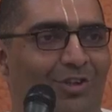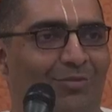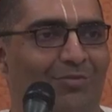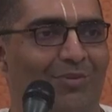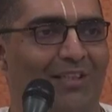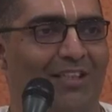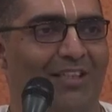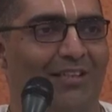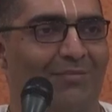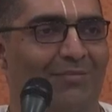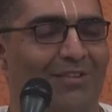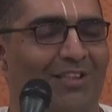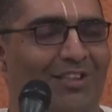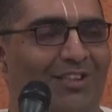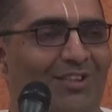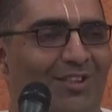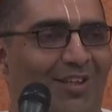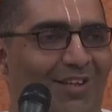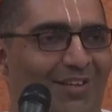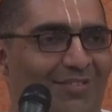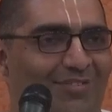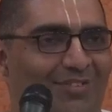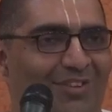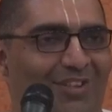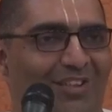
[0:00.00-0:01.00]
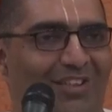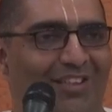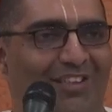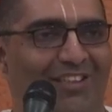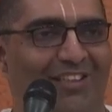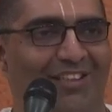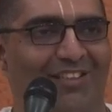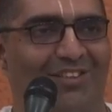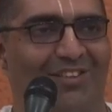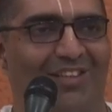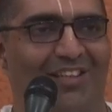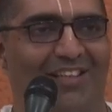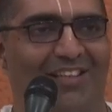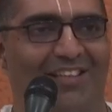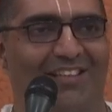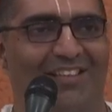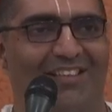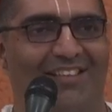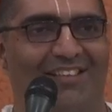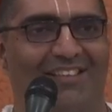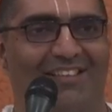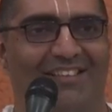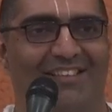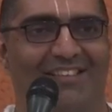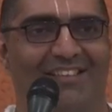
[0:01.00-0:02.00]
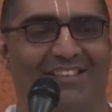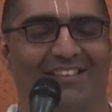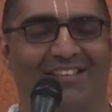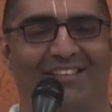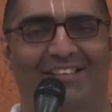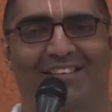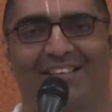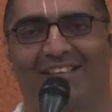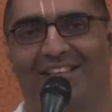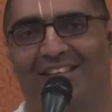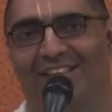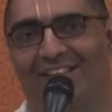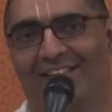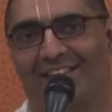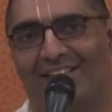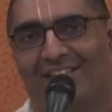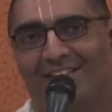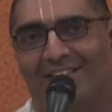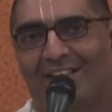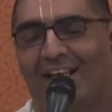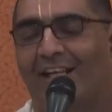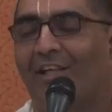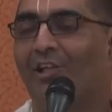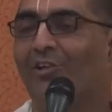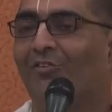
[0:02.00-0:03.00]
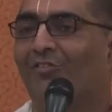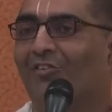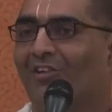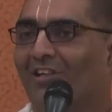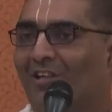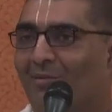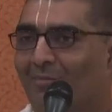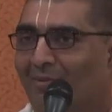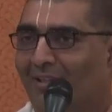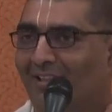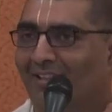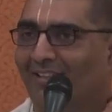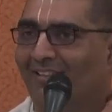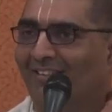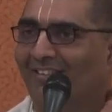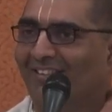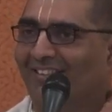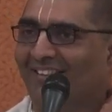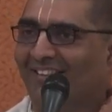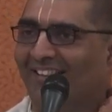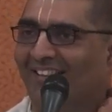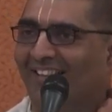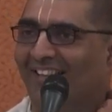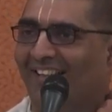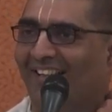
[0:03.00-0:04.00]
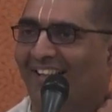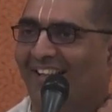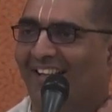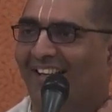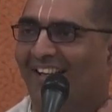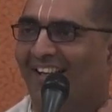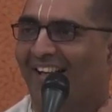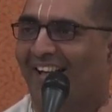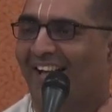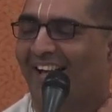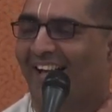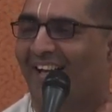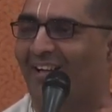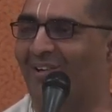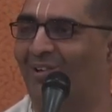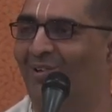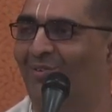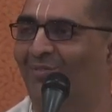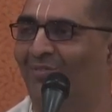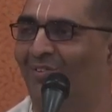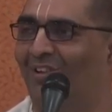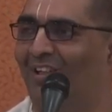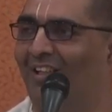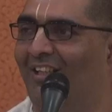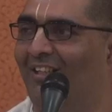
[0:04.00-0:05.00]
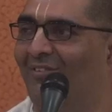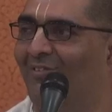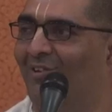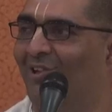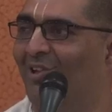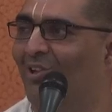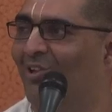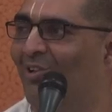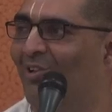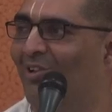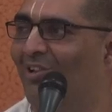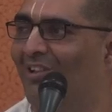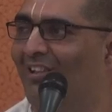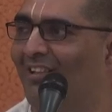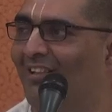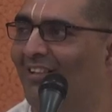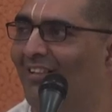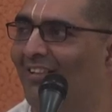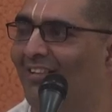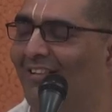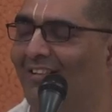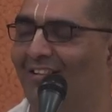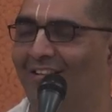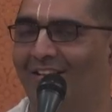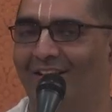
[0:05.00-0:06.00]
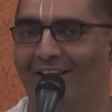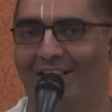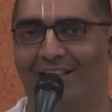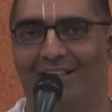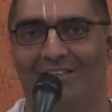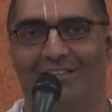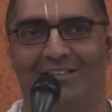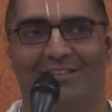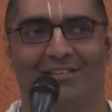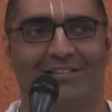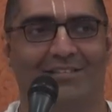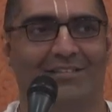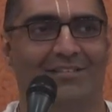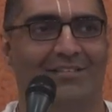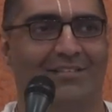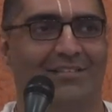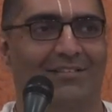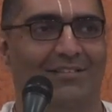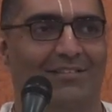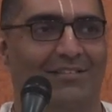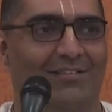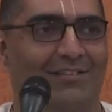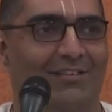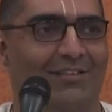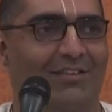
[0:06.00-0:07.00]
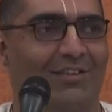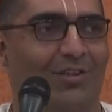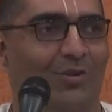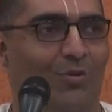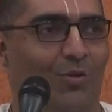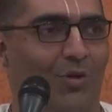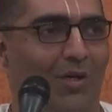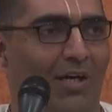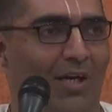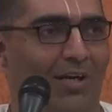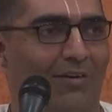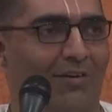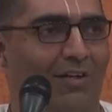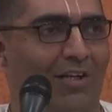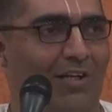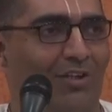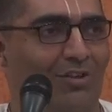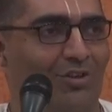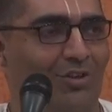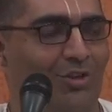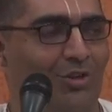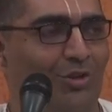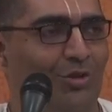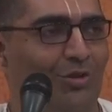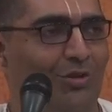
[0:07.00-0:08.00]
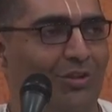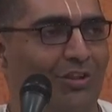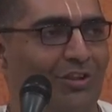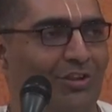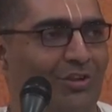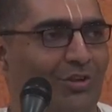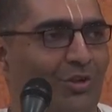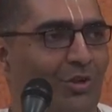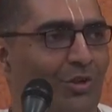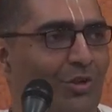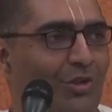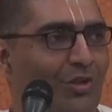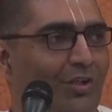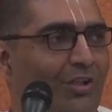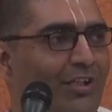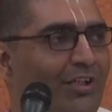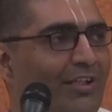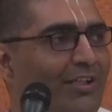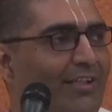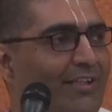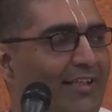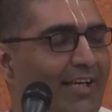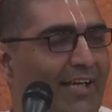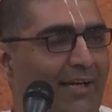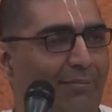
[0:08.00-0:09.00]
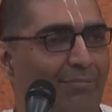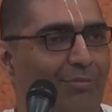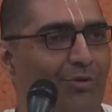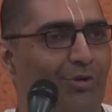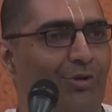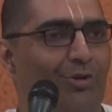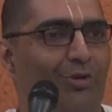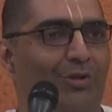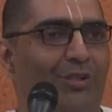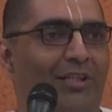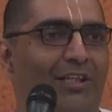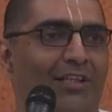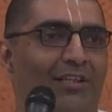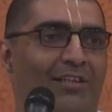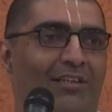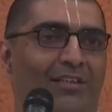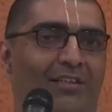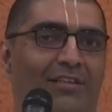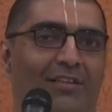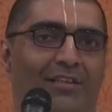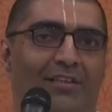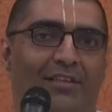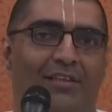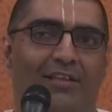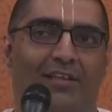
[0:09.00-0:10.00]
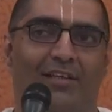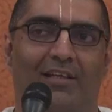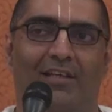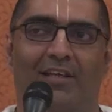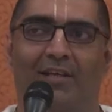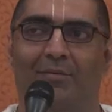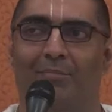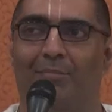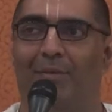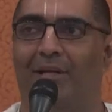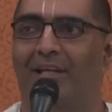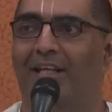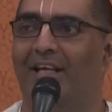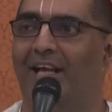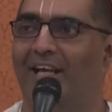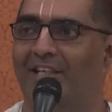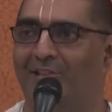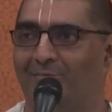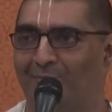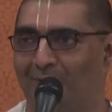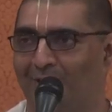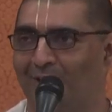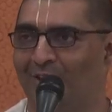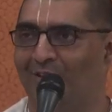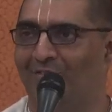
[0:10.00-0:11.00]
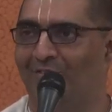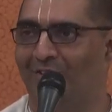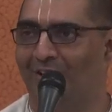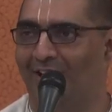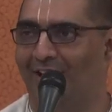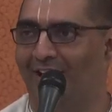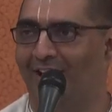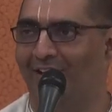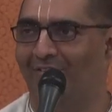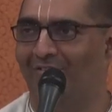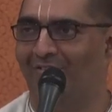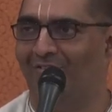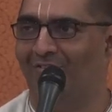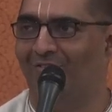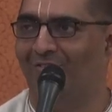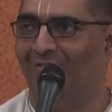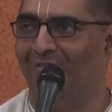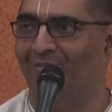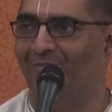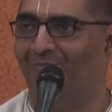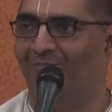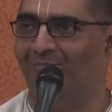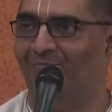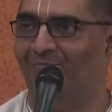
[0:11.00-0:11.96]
to be amidst all of you all here today. Thank you for coming. And hopefully what you're going to hear in the next 1 hour or so is going to really help you in many aspects of your life.